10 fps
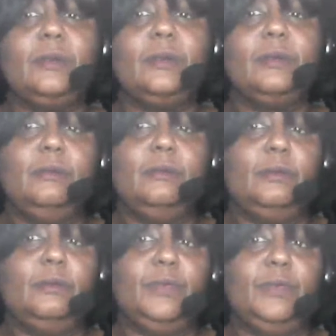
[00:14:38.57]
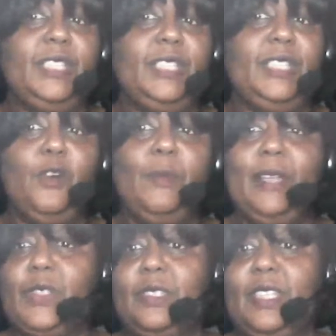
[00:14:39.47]
the cells.
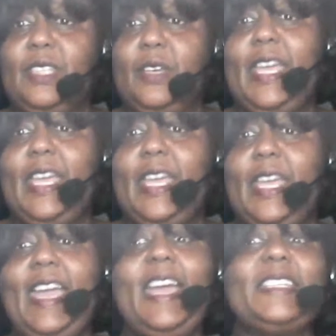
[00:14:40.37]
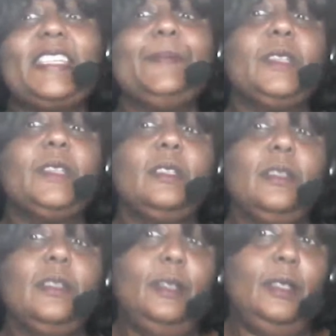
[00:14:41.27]
Editing, the
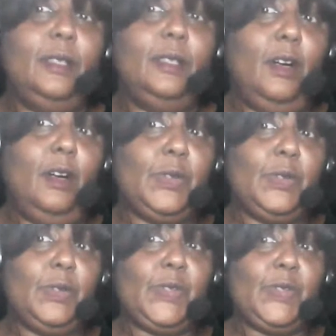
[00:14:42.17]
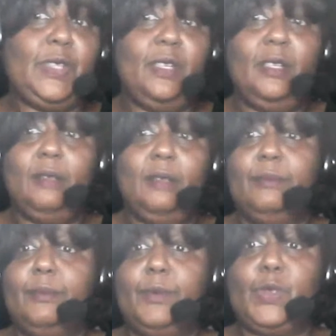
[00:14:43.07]
auto sum, sort and
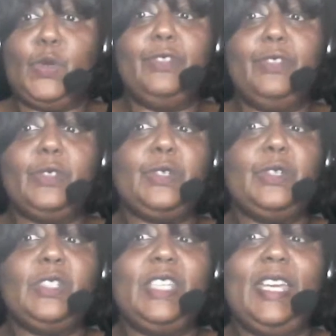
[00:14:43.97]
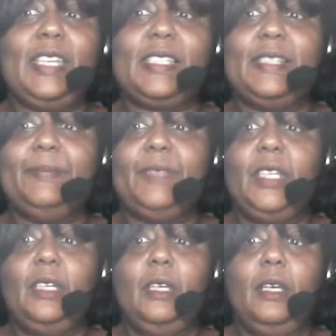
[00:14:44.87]
filter your text.
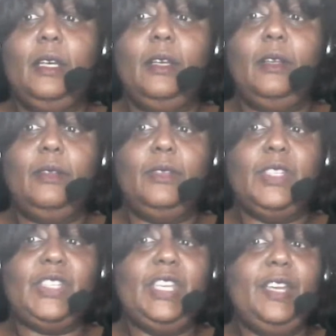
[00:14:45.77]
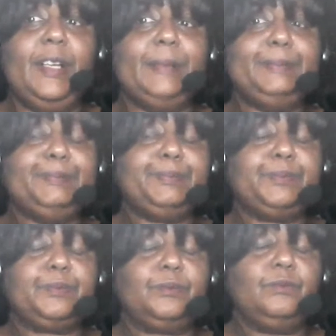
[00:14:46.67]
This here,
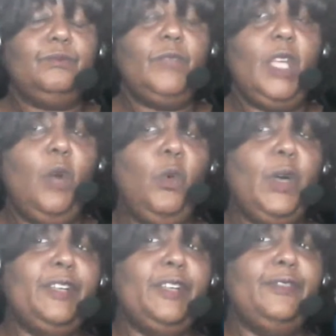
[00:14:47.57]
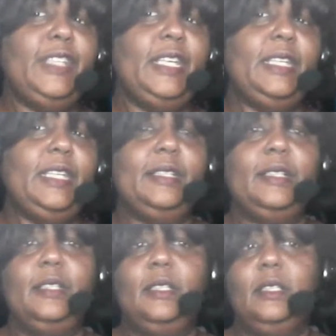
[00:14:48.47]
one of the
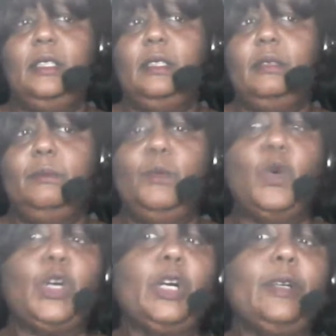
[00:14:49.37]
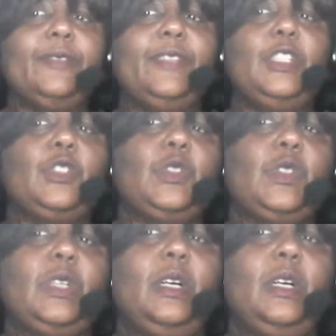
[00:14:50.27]
more current features of